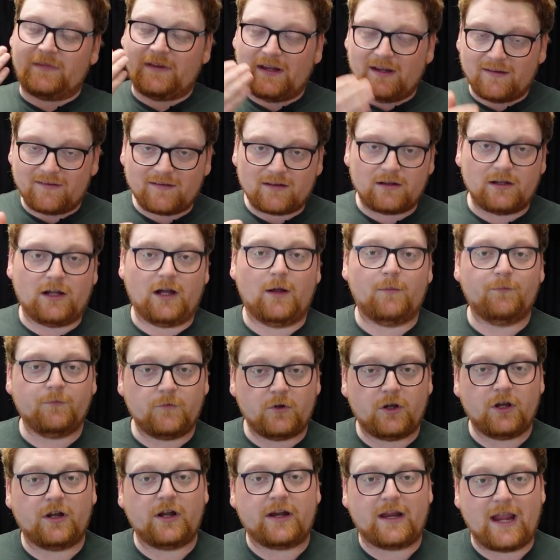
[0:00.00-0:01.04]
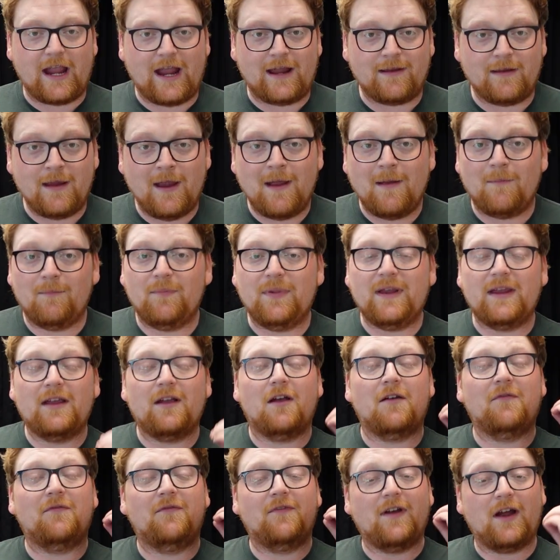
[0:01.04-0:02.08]
this club could again be
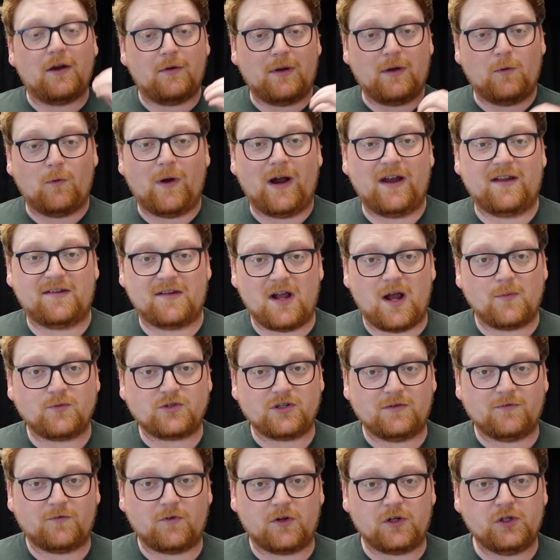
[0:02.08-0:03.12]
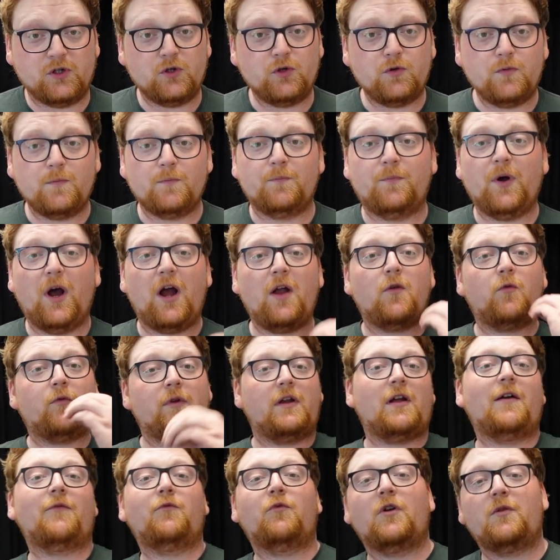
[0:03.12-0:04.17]
a very wise option for you. But
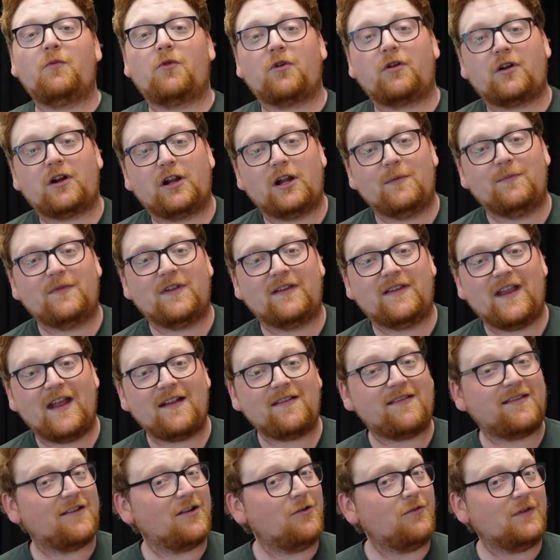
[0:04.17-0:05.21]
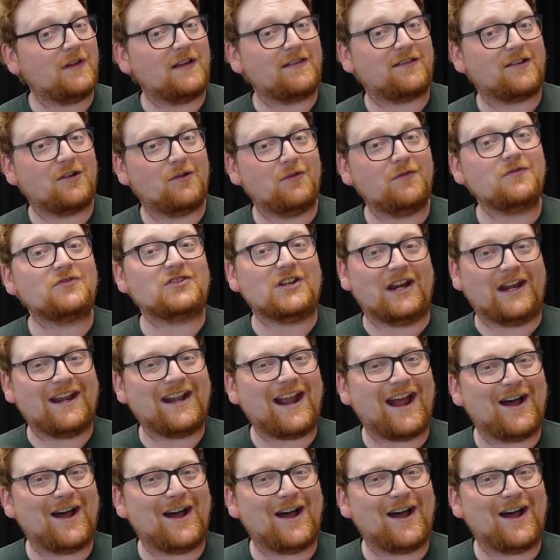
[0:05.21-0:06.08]
we have one more club to test, so let's go check it